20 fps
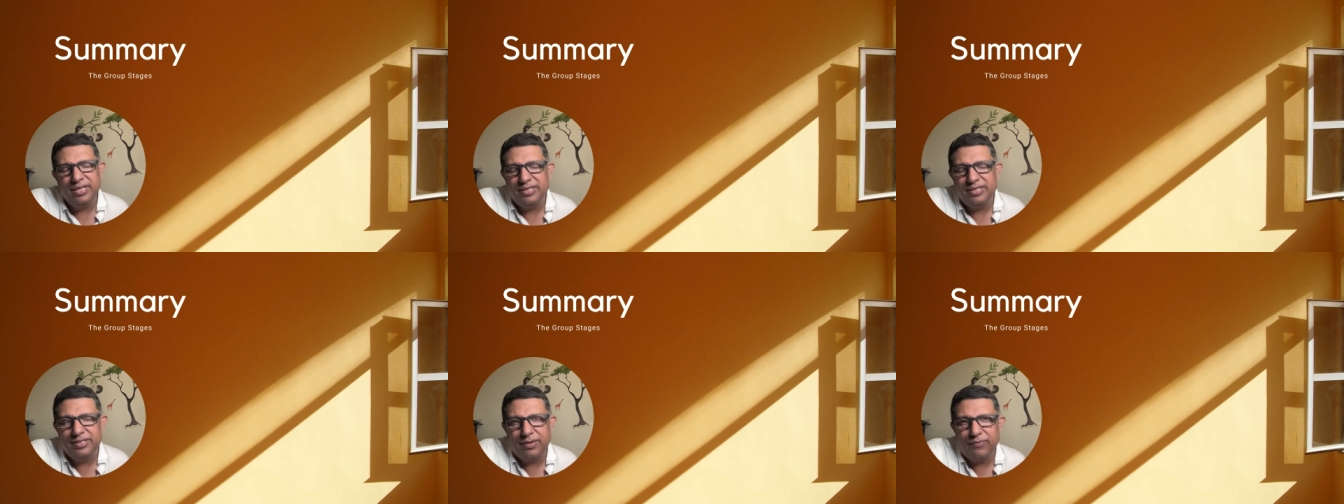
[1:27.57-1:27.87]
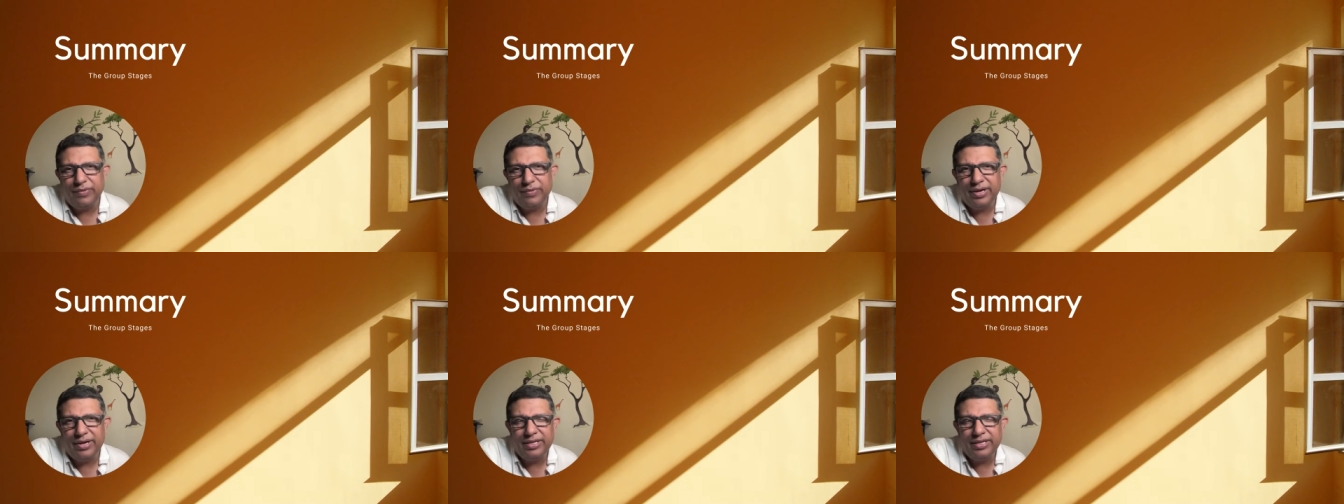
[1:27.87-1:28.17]

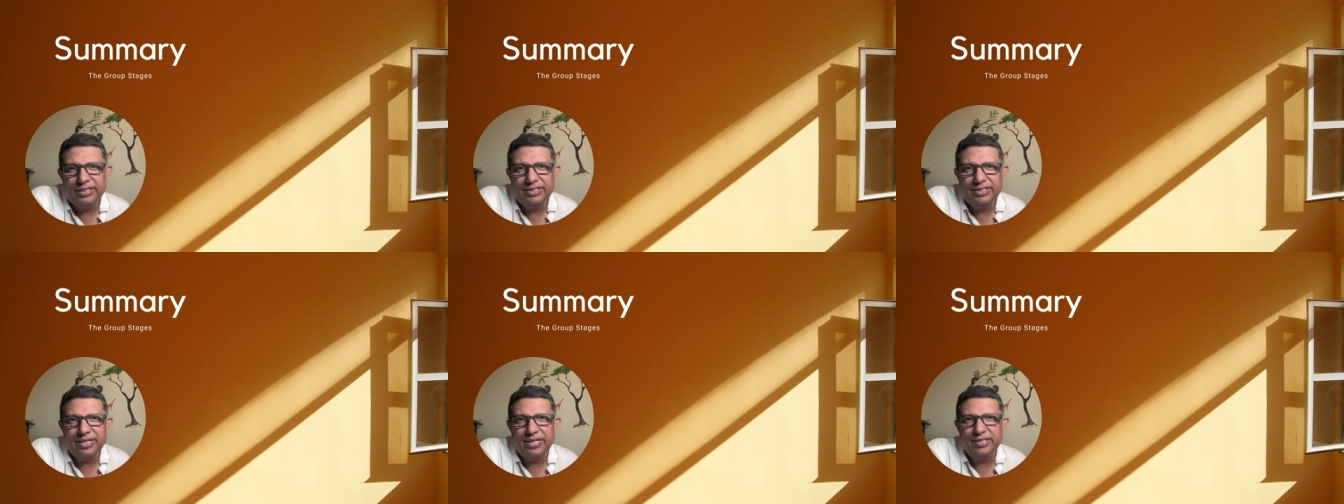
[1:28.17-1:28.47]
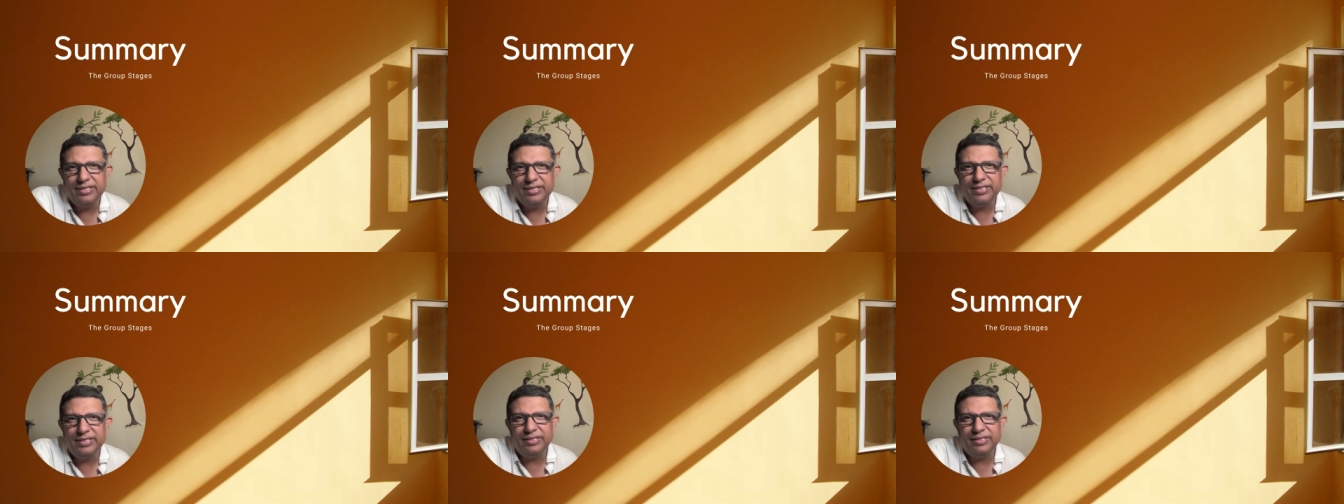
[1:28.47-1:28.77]
somewhere I
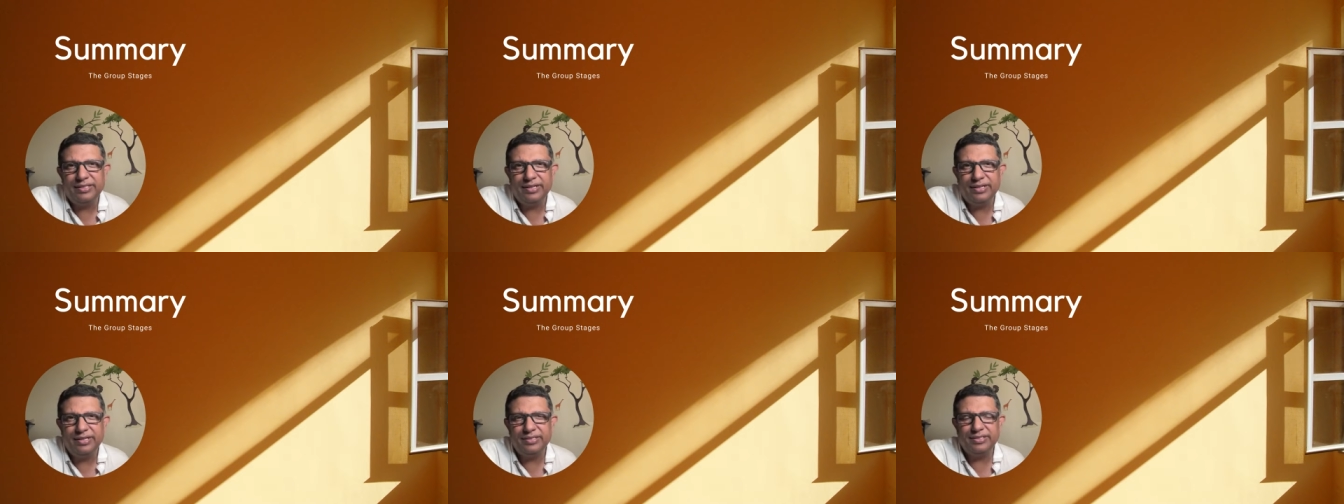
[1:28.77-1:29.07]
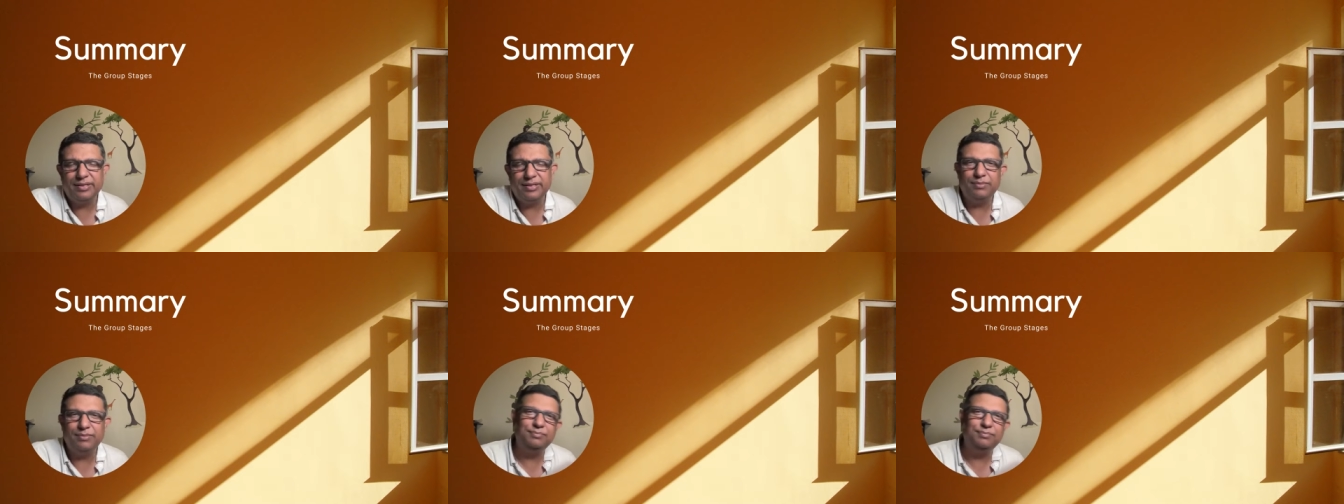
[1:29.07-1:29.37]
sense that there
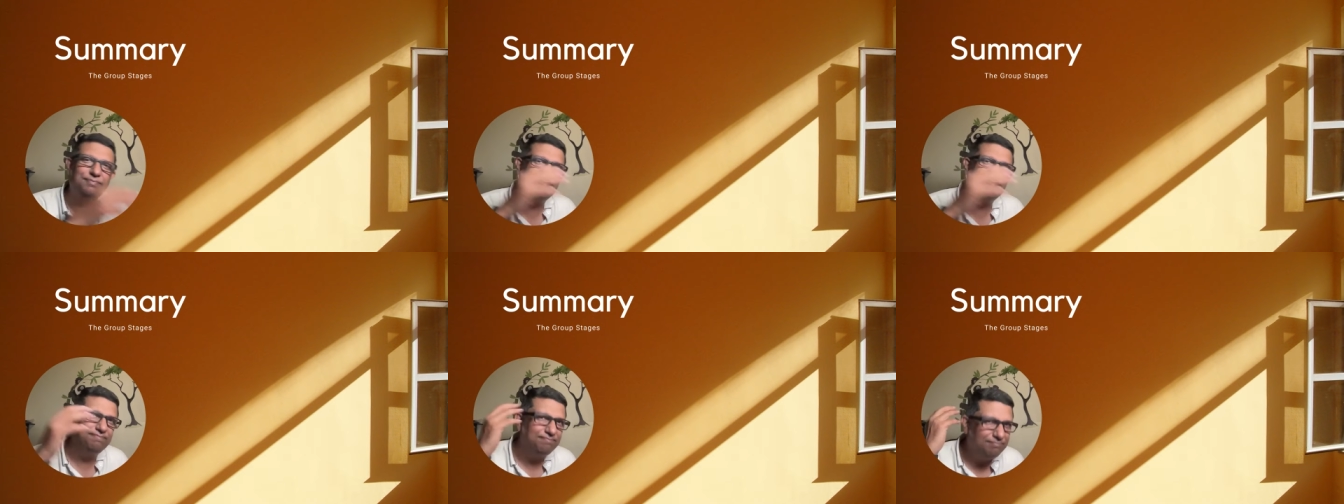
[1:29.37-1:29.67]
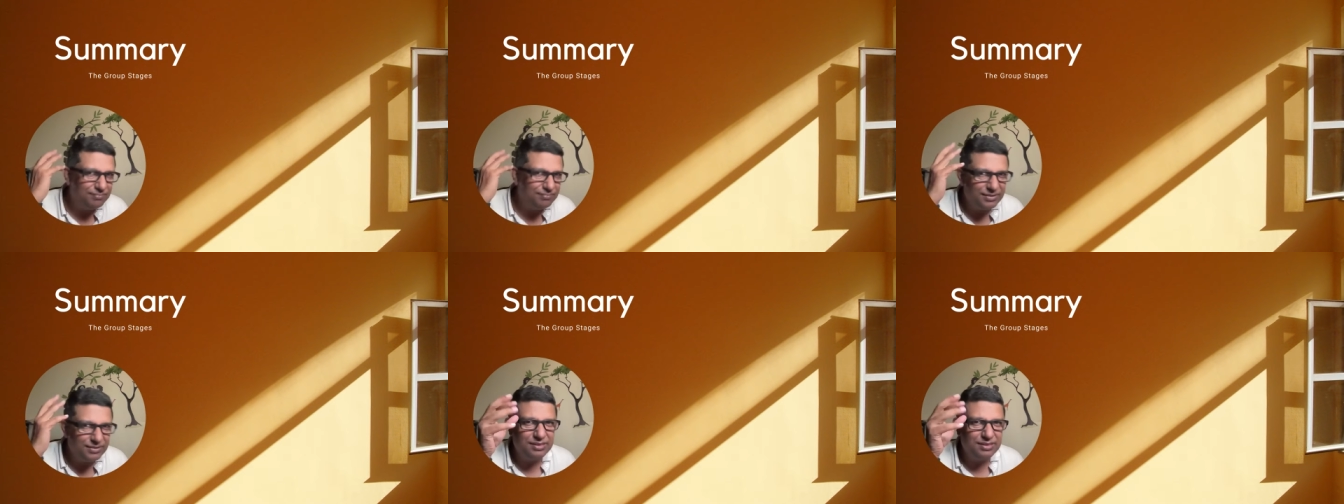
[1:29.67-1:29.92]
is some